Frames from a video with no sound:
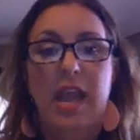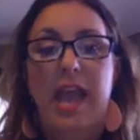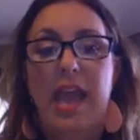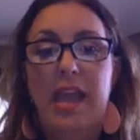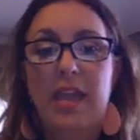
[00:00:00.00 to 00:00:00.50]

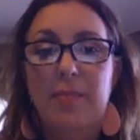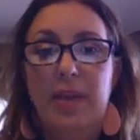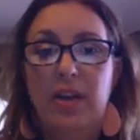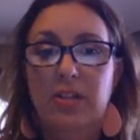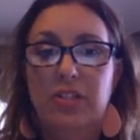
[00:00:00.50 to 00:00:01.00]
8
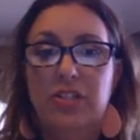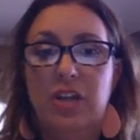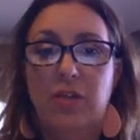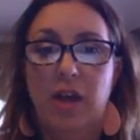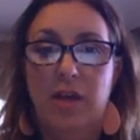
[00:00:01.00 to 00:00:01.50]
parents
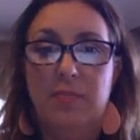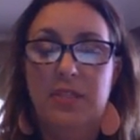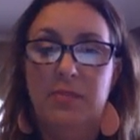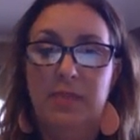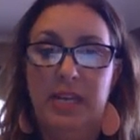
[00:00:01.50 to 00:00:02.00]
show up
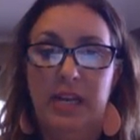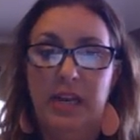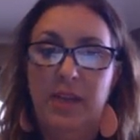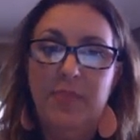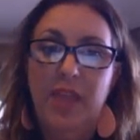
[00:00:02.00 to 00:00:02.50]
to the
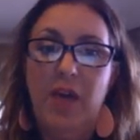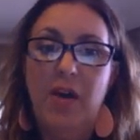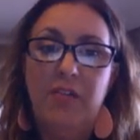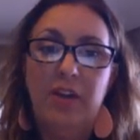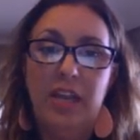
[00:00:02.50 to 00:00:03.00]
meeting.
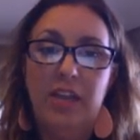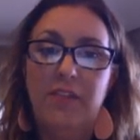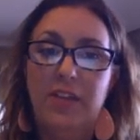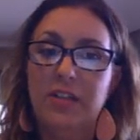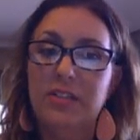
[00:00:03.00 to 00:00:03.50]
However, he
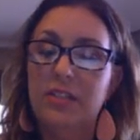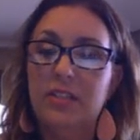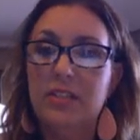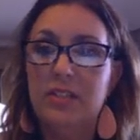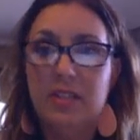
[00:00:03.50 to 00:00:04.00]
feels that
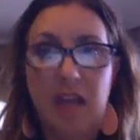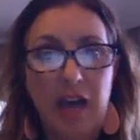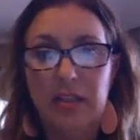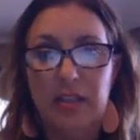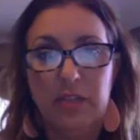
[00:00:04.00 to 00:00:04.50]
this is
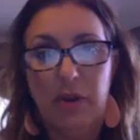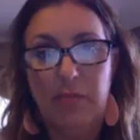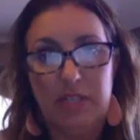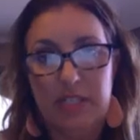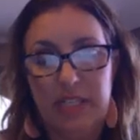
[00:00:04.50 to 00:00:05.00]
not a good
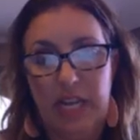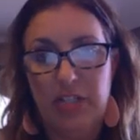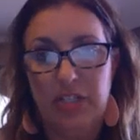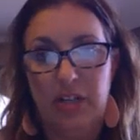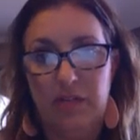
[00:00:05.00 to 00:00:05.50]

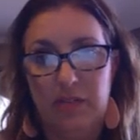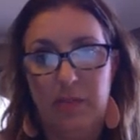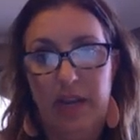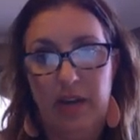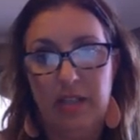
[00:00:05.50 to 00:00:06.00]
representation of the
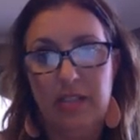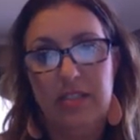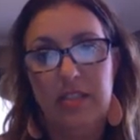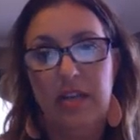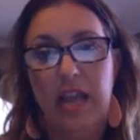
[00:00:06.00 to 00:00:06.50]
parents
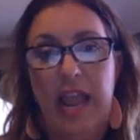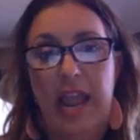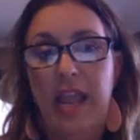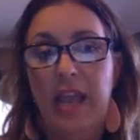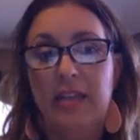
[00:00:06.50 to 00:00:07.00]

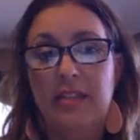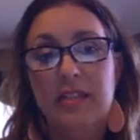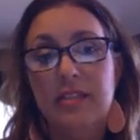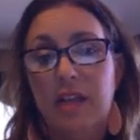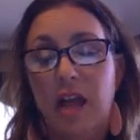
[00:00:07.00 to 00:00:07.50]
and
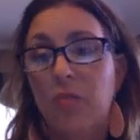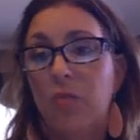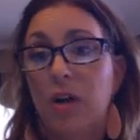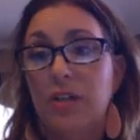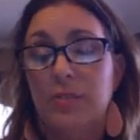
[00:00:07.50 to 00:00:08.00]
does not
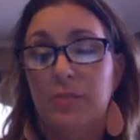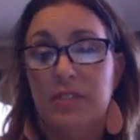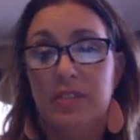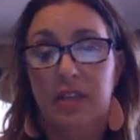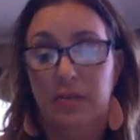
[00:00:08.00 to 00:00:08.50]
want to
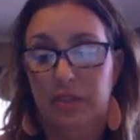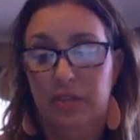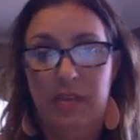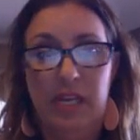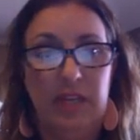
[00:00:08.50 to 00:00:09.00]
proceed with the
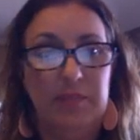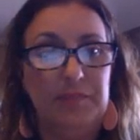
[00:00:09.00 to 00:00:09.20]
meeting.